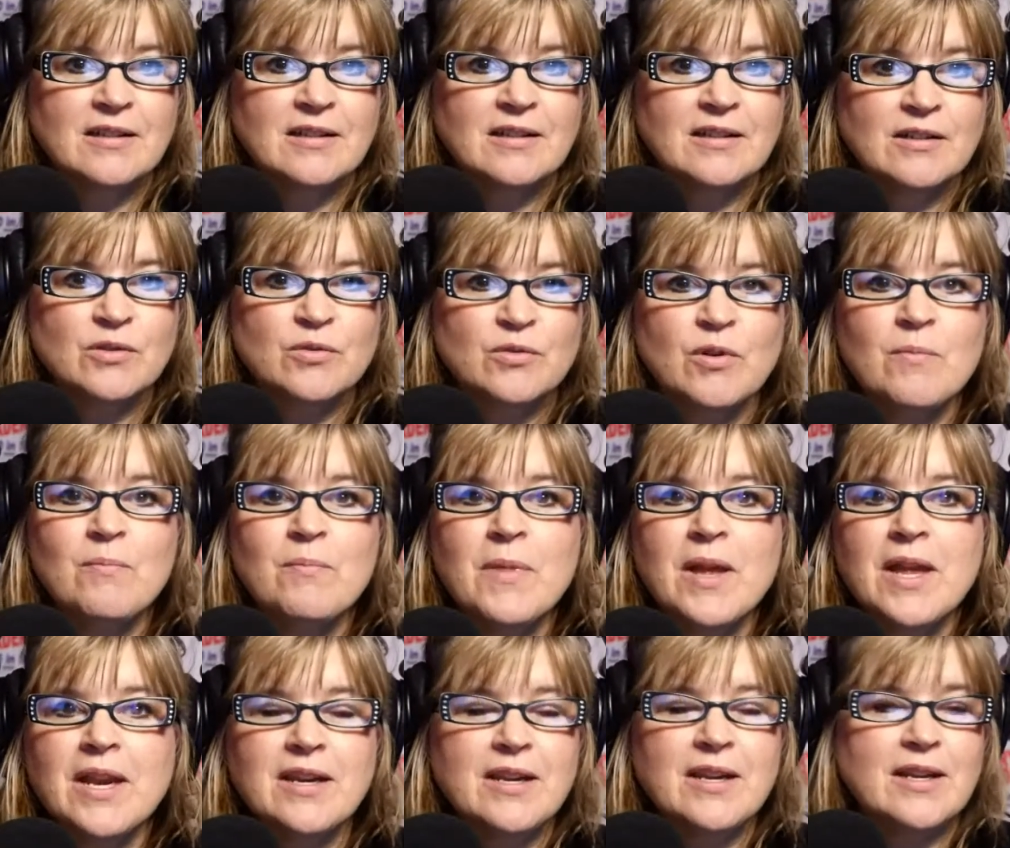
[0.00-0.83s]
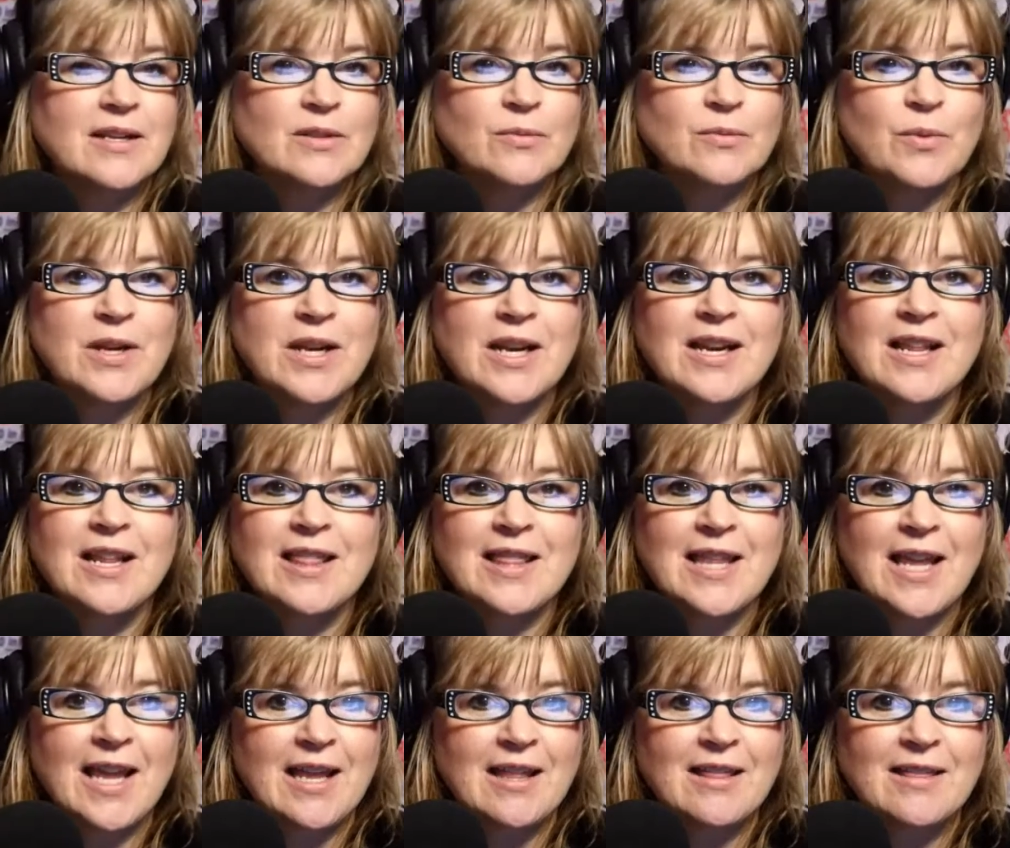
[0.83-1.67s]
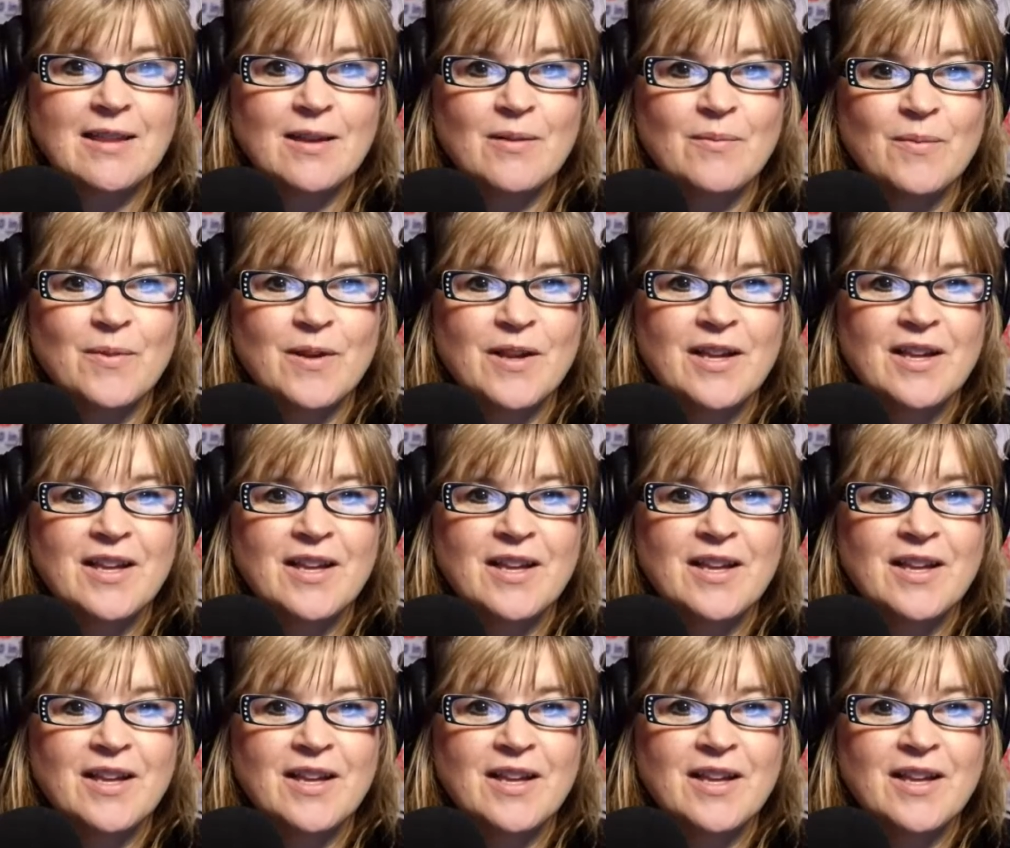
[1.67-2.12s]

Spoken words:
tremendous. We need to thank them.